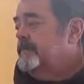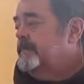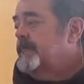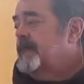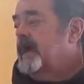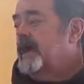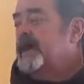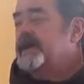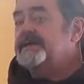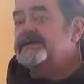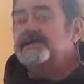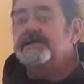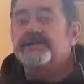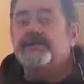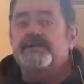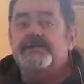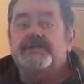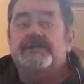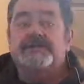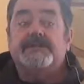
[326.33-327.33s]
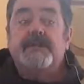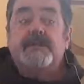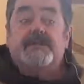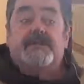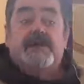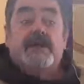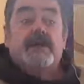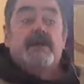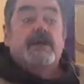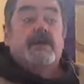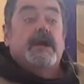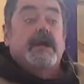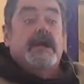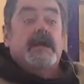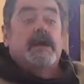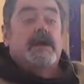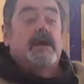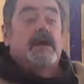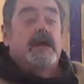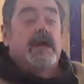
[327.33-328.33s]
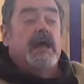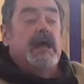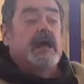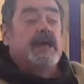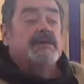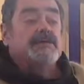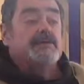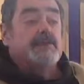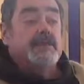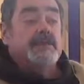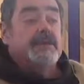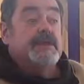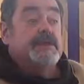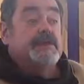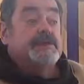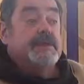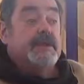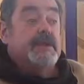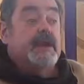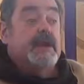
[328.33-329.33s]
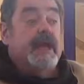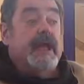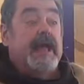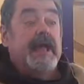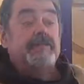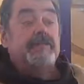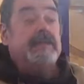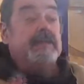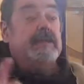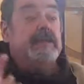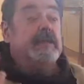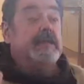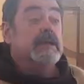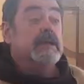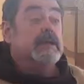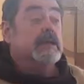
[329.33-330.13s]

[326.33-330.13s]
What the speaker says: God isn't just there in our lives when things are happy.